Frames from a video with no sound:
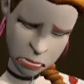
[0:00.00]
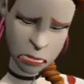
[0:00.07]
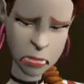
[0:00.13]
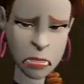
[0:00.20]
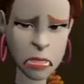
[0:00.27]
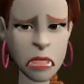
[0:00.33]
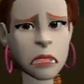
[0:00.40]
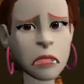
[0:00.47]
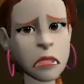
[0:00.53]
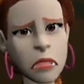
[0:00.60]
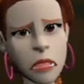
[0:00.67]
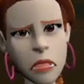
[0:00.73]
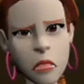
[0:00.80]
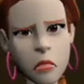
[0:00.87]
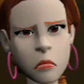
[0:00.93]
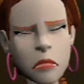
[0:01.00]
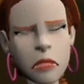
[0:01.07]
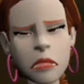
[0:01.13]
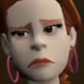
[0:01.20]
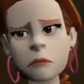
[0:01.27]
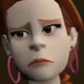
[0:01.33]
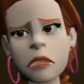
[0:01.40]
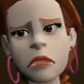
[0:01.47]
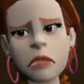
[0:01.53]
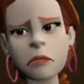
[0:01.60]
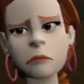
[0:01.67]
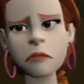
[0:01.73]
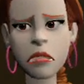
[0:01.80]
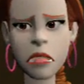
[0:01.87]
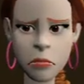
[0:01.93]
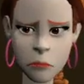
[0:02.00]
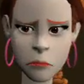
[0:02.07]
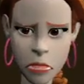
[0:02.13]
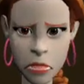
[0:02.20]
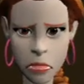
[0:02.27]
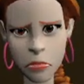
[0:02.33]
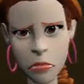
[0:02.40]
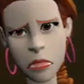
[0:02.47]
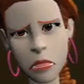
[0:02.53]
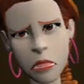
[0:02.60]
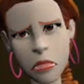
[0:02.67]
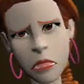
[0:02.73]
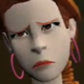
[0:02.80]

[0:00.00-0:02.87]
science teacher slapped me I'm very much sad.